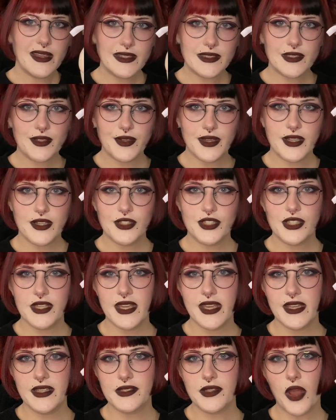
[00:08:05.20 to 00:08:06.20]
so here she
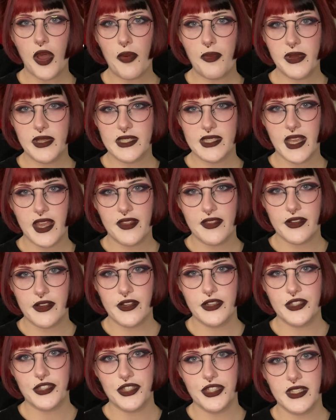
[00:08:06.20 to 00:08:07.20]
is all put
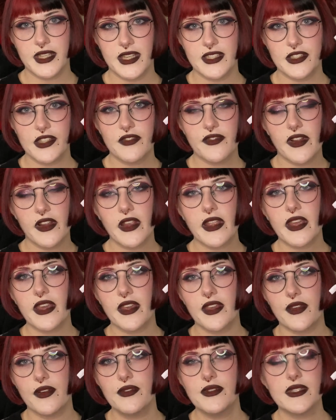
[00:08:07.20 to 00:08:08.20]
together. She does look very
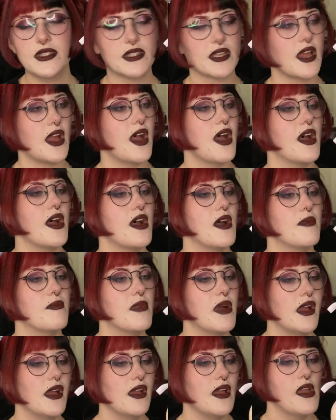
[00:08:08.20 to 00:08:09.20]
cute.
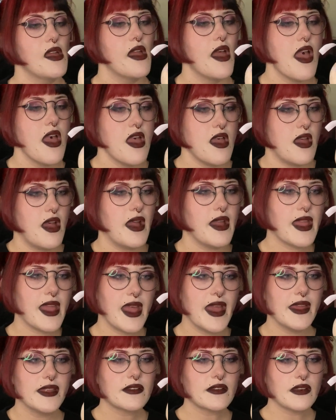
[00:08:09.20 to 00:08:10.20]

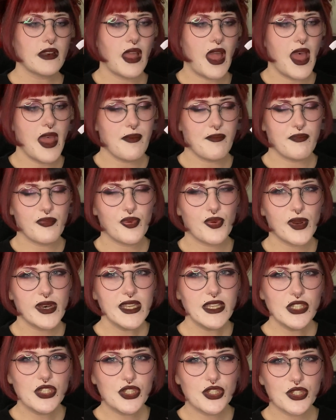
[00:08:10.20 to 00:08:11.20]
Again, I'm
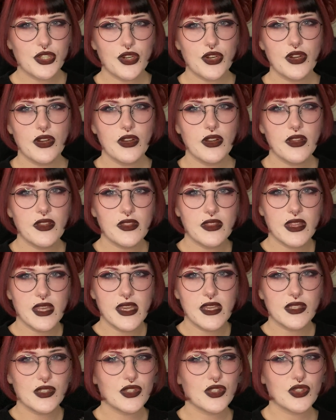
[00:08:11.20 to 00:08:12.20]
pretty sure
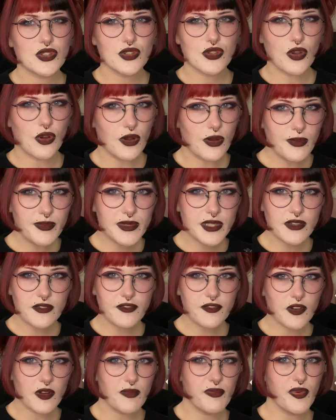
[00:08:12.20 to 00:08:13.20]
the sculpt
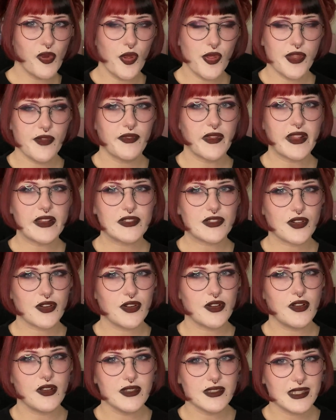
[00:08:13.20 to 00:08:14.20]
for both of these
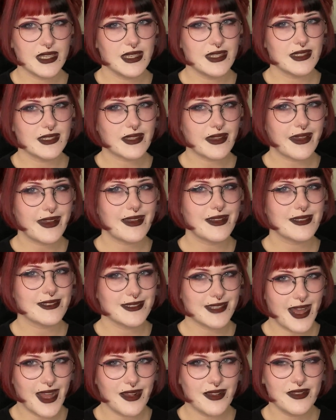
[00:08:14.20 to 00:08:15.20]
girls is
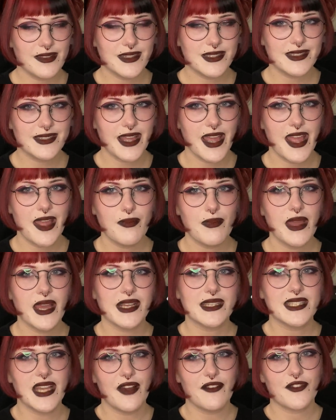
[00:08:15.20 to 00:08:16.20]
exactly the same,
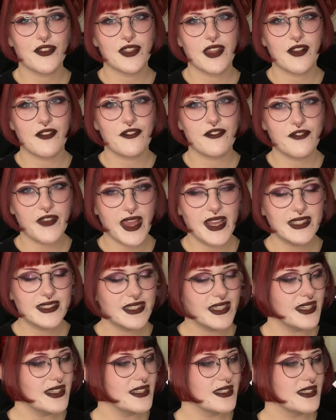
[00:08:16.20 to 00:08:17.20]
except for their
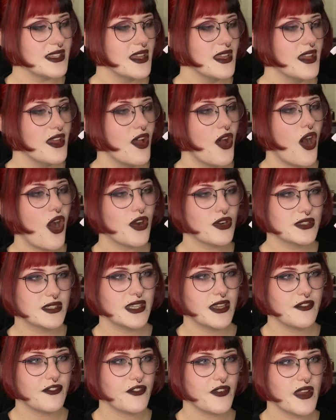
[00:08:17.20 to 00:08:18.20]
faces are
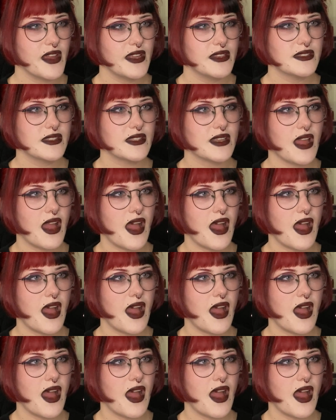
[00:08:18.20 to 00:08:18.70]
different,